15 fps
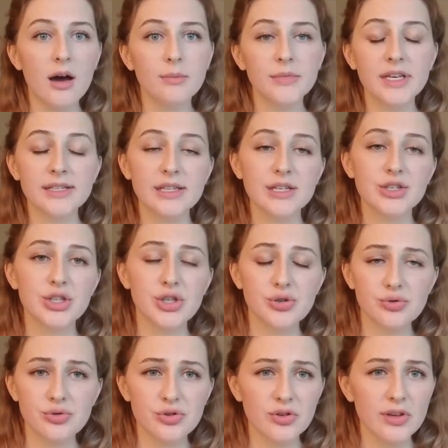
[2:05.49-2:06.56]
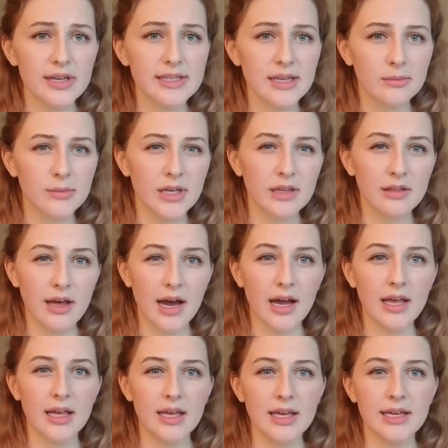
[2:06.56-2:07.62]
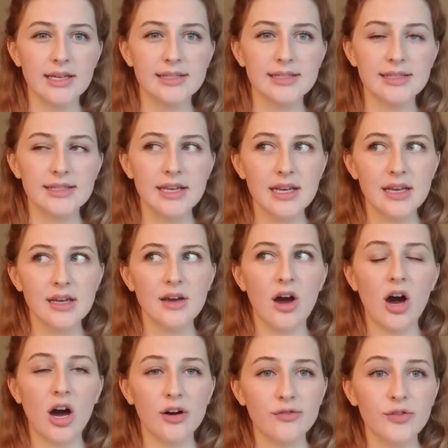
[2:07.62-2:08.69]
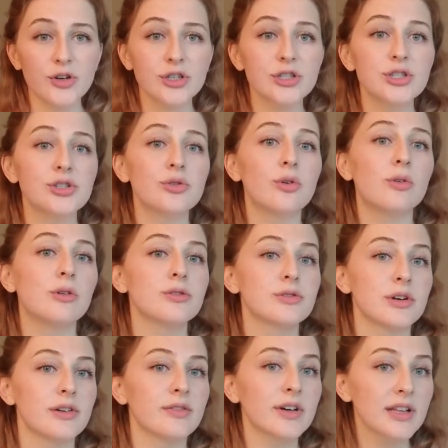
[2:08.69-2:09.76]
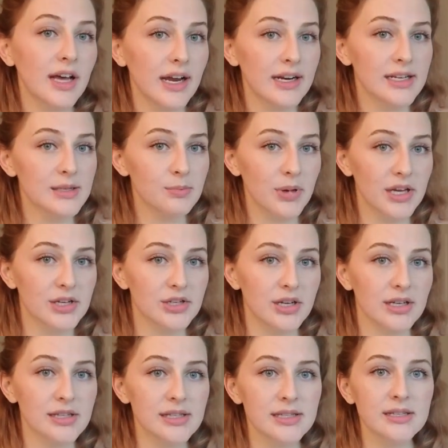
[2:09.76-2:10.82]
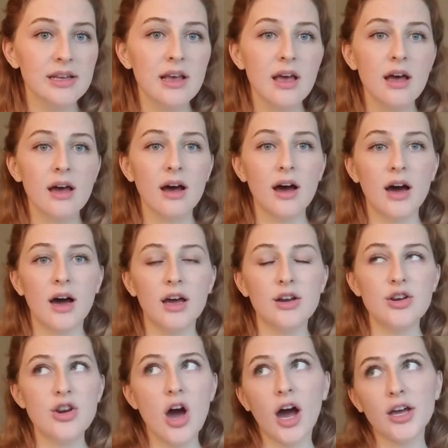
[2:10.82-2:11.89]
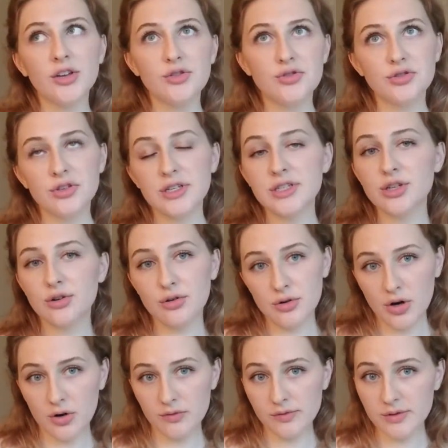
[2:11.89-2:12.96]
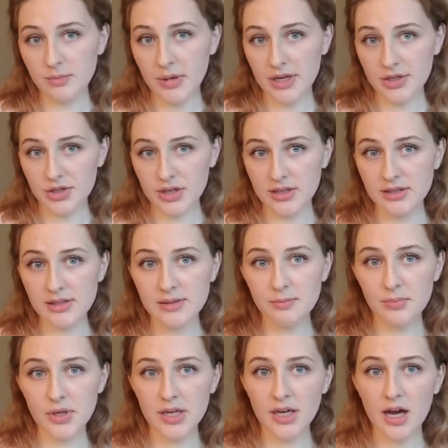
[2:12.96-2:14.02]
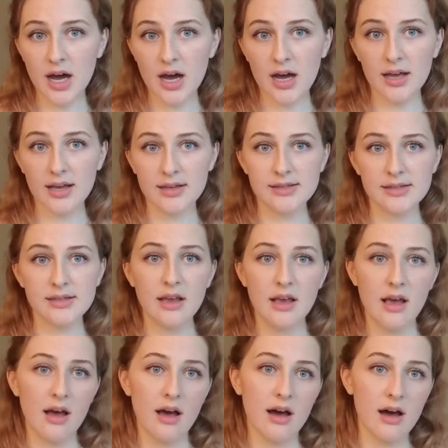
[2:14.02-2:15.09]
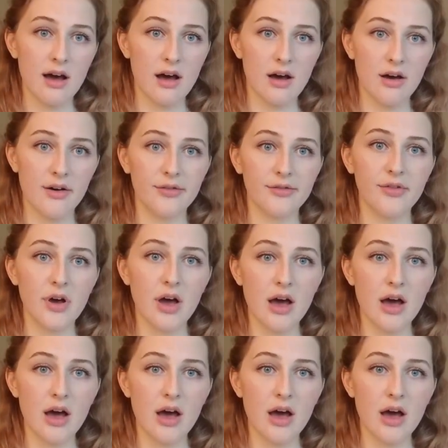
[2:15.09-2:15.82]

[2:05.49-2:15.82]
This is usually something that is offered to ulcerative colitis patients, not usually to Crohn's patients, because of